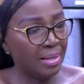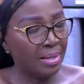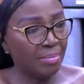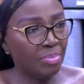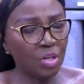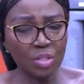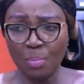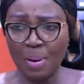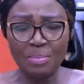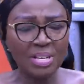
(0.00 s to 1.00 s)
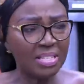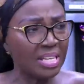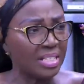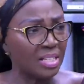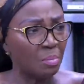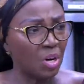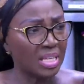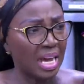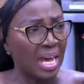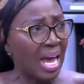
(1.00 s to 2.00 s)
Because of babesie
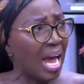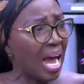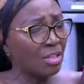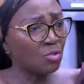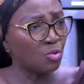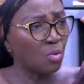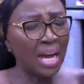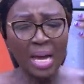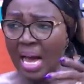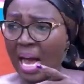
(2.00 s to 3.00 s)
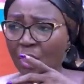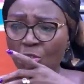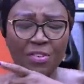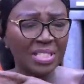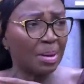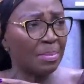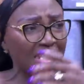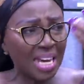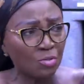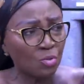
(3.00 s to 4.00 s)
timota asoa akofa cement
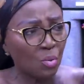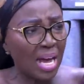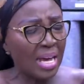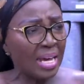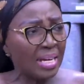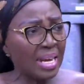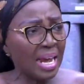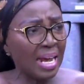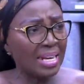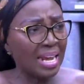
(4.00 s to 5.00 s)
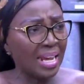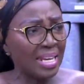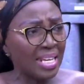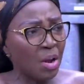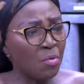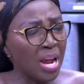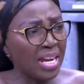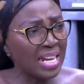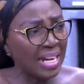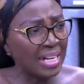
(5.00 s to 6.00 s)
asoa ne ade ye wie
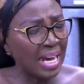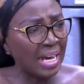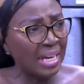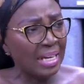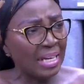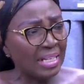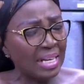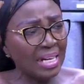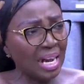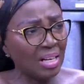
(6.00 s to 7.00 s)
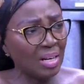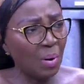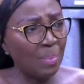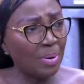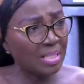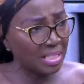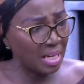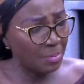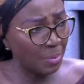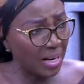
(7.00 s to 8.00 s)
dan na wa se
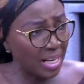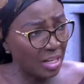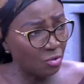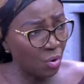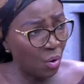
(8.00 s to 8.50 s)
paper na da so ho